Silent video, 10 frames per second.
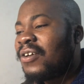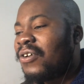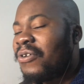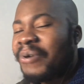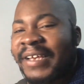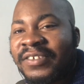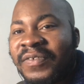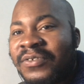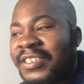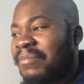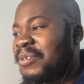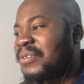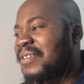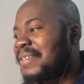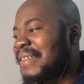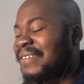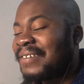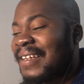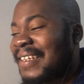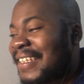or reaction video which I'm doing to this
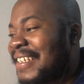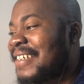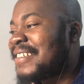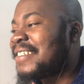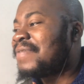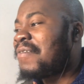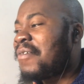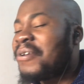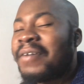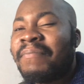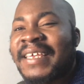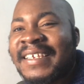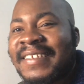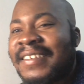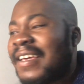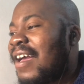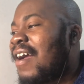particular lady, and she's very, very amazing.